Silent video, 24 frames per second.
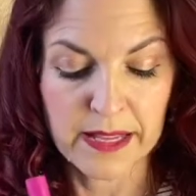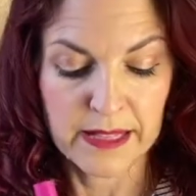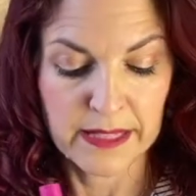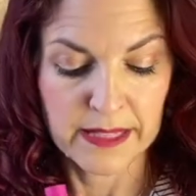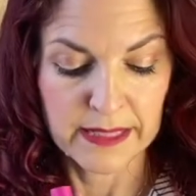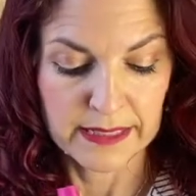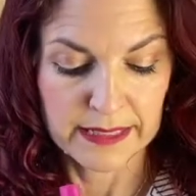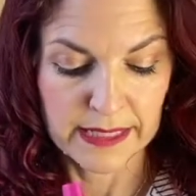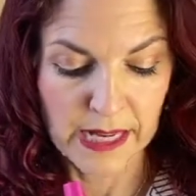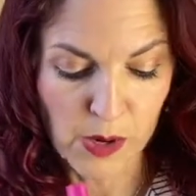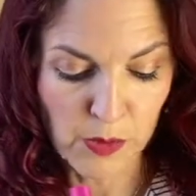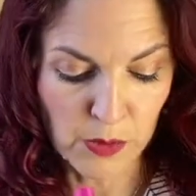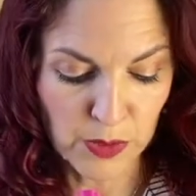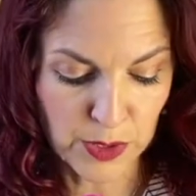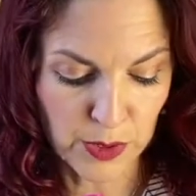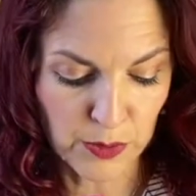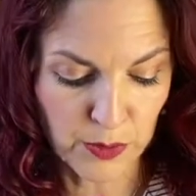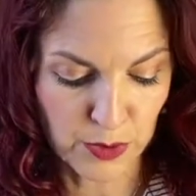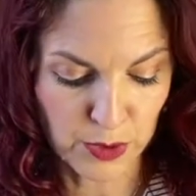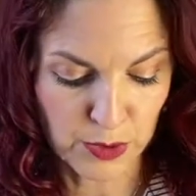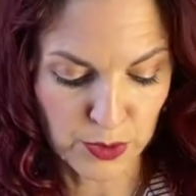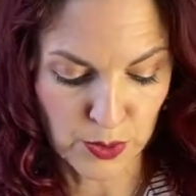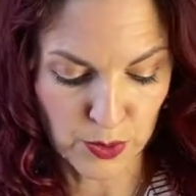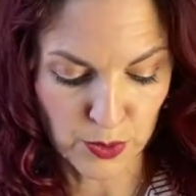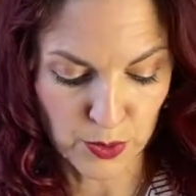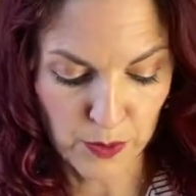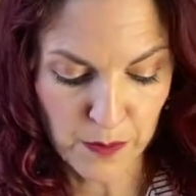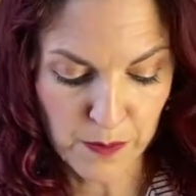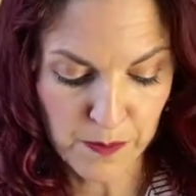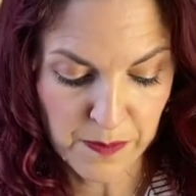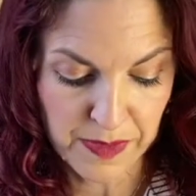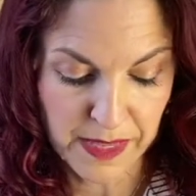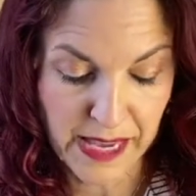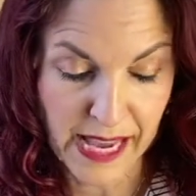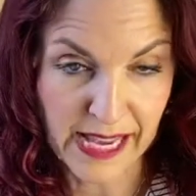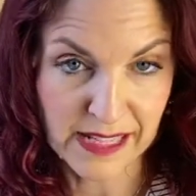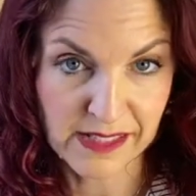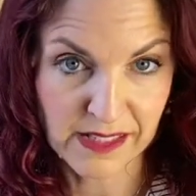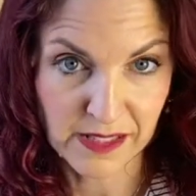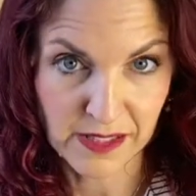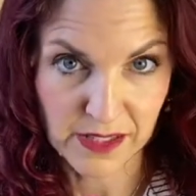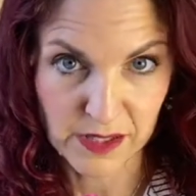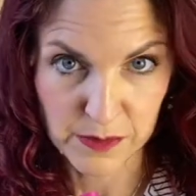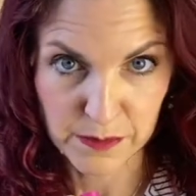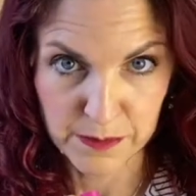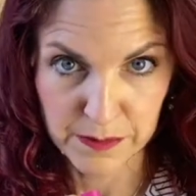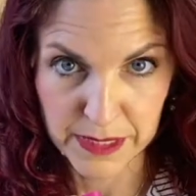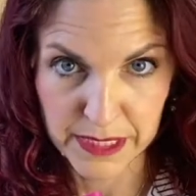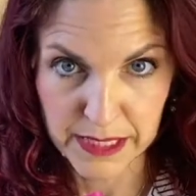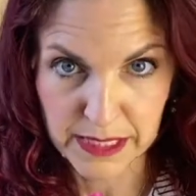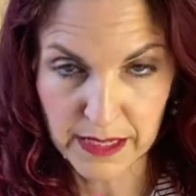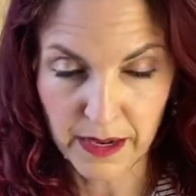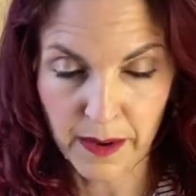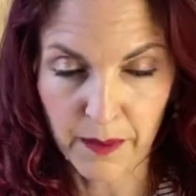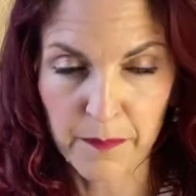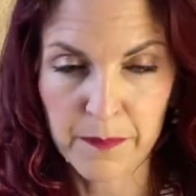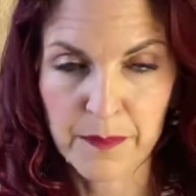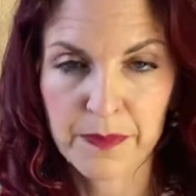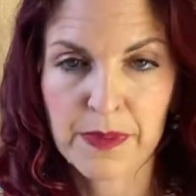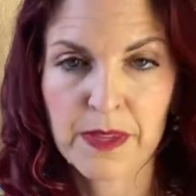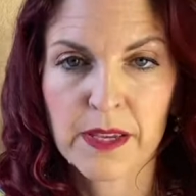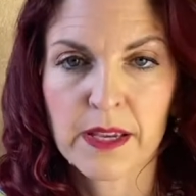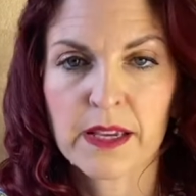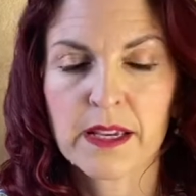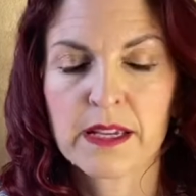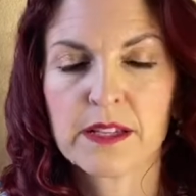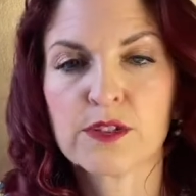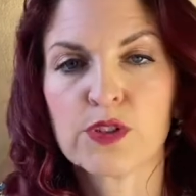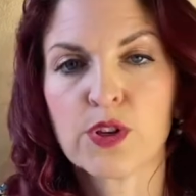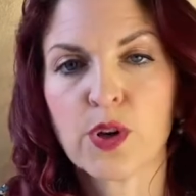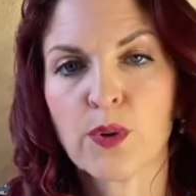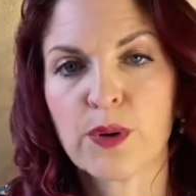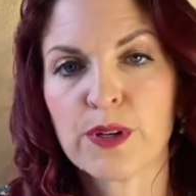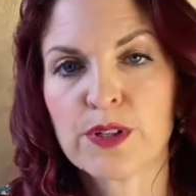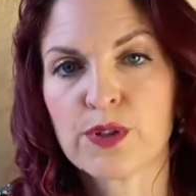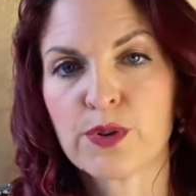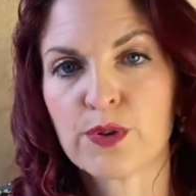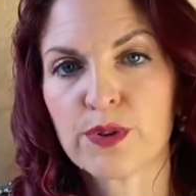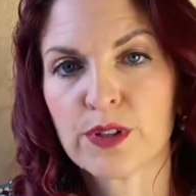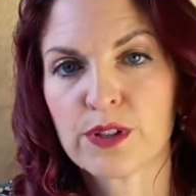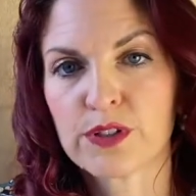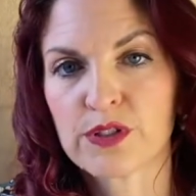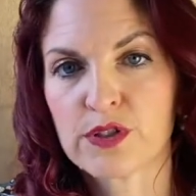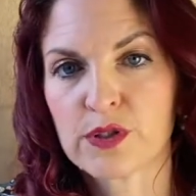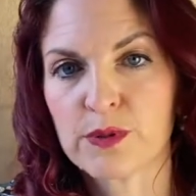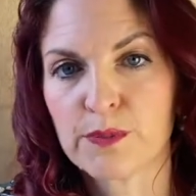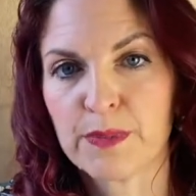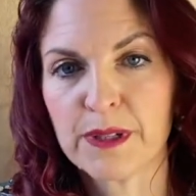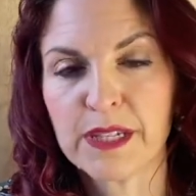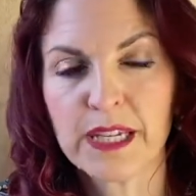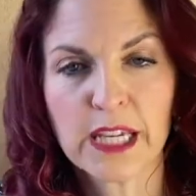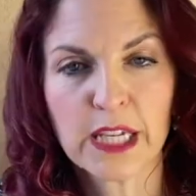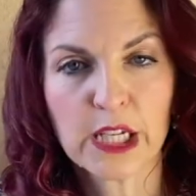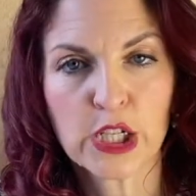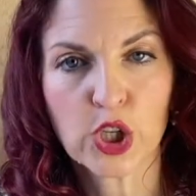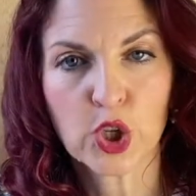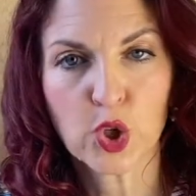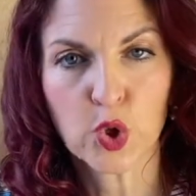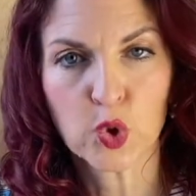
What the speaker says: Now what you want to do as a speaker is go into your speaking